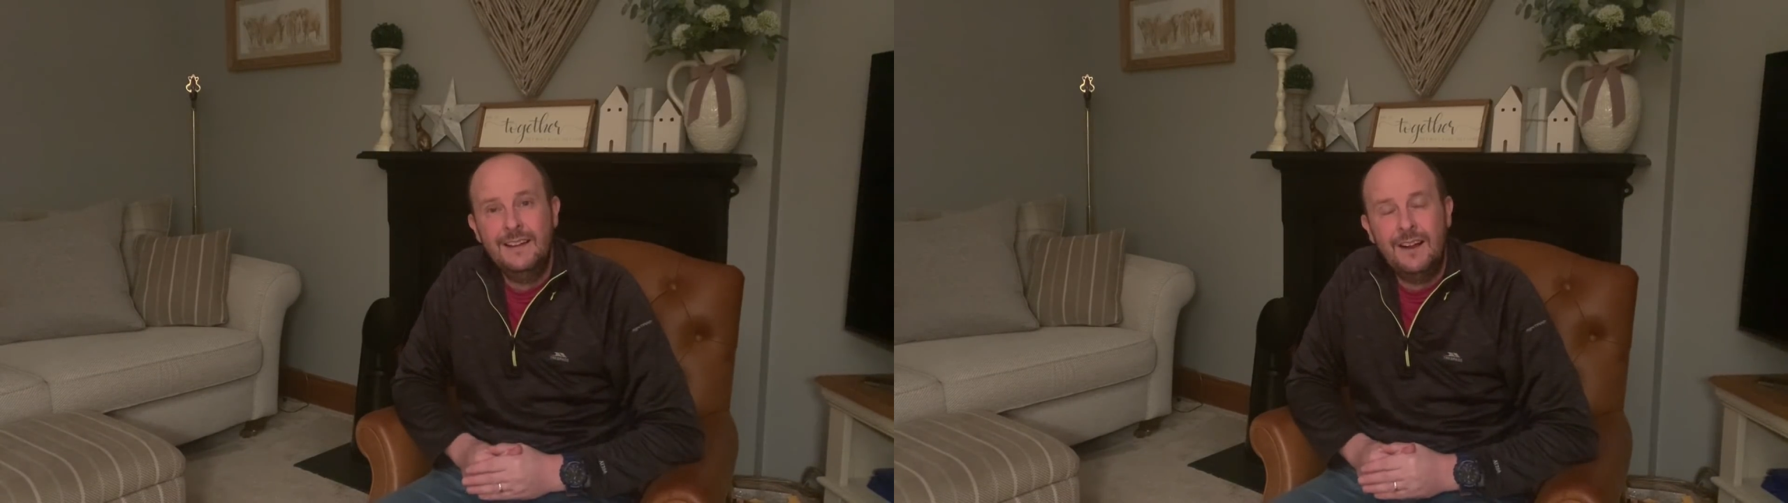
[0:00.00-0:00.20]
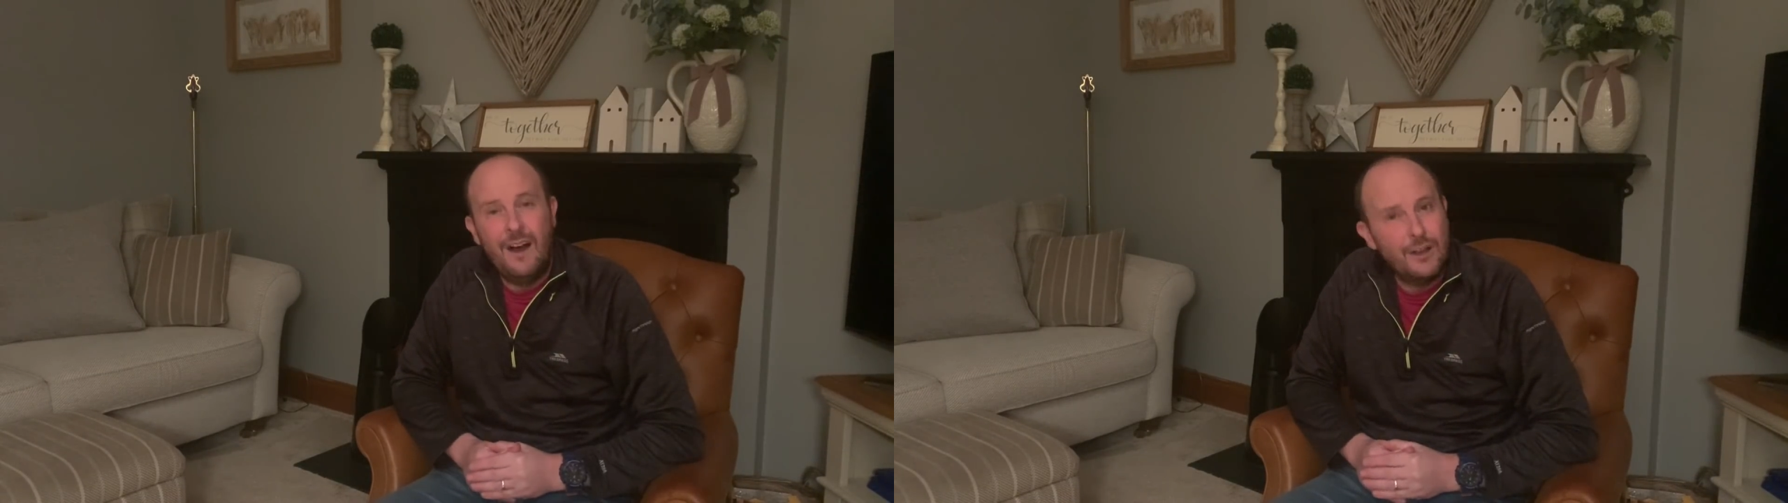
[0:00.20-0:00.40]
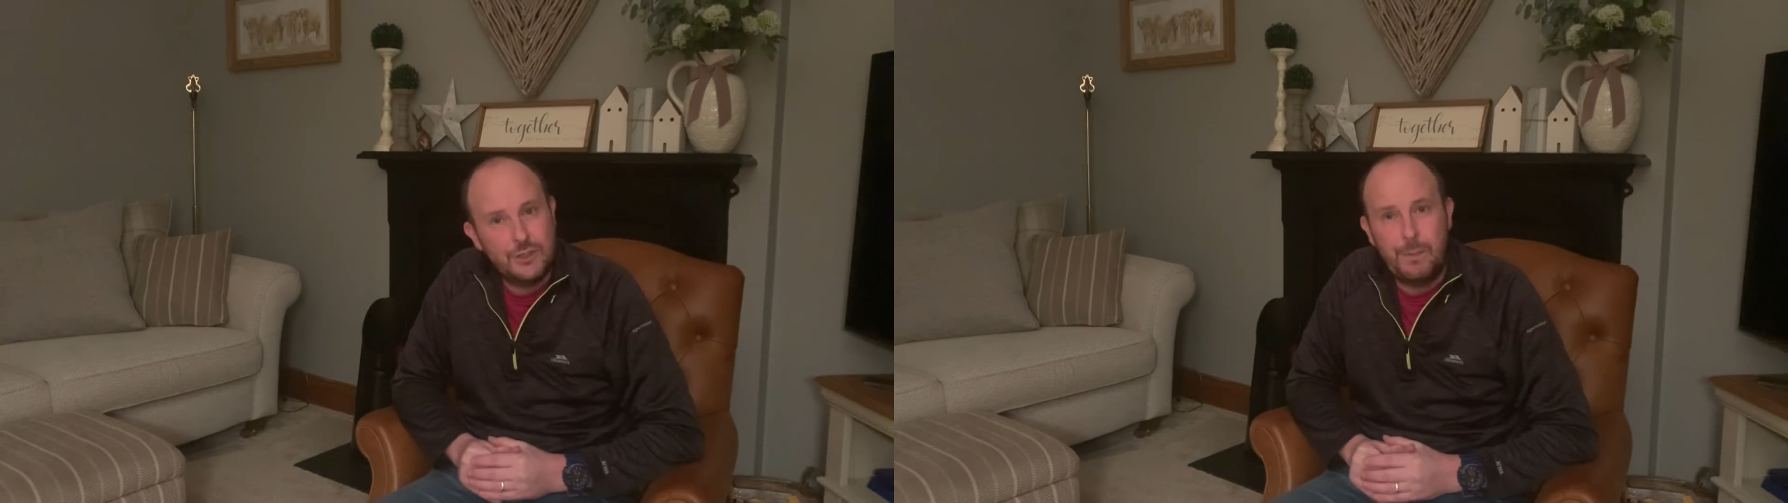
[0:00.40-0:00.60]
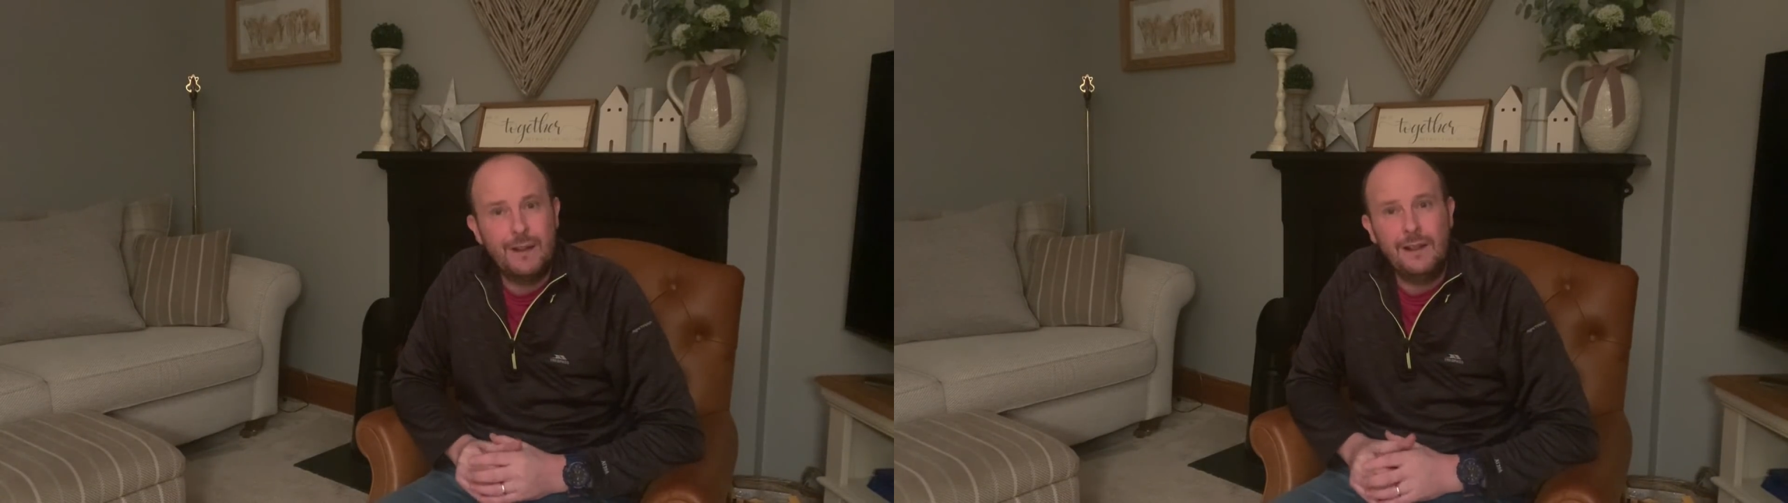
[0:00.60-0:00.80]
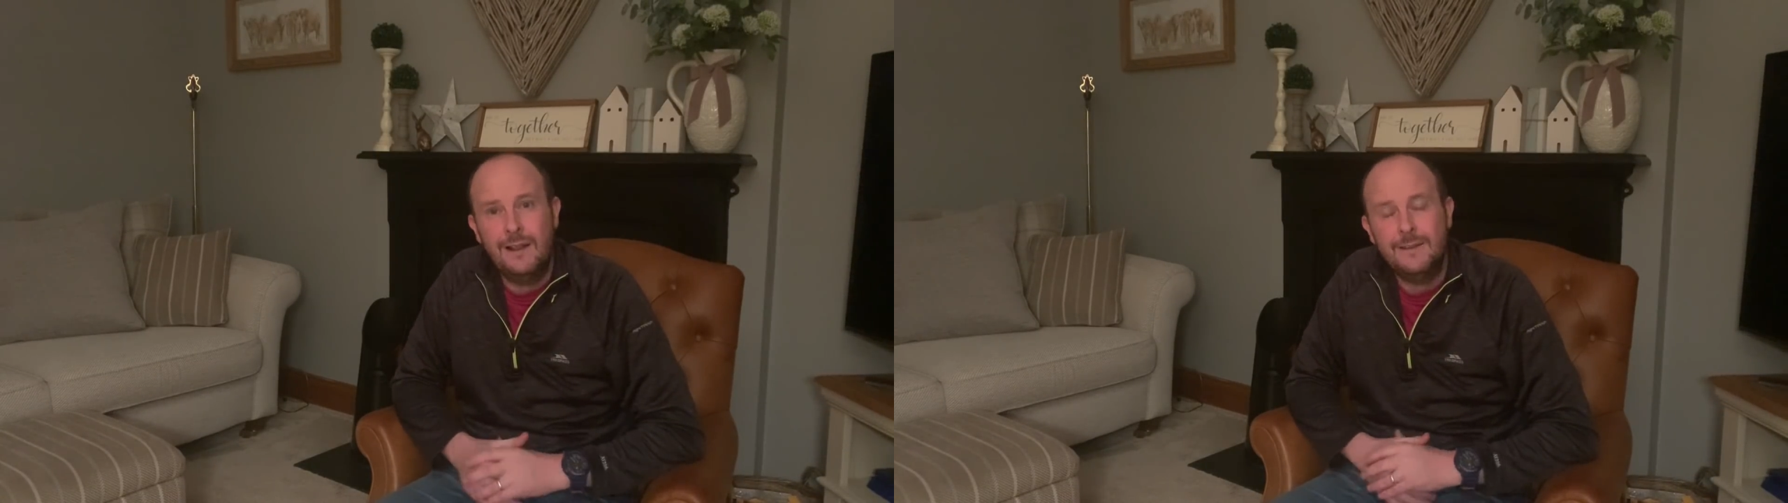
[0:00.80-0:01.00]

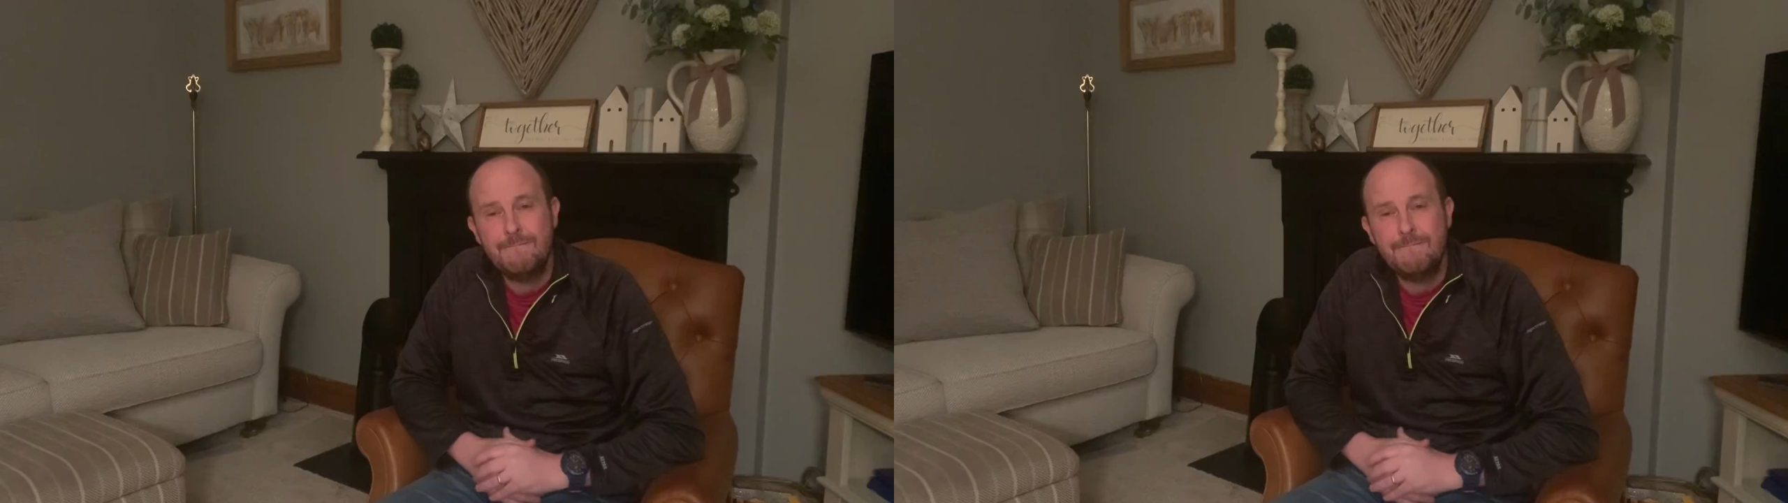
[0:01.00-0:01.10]
hospital.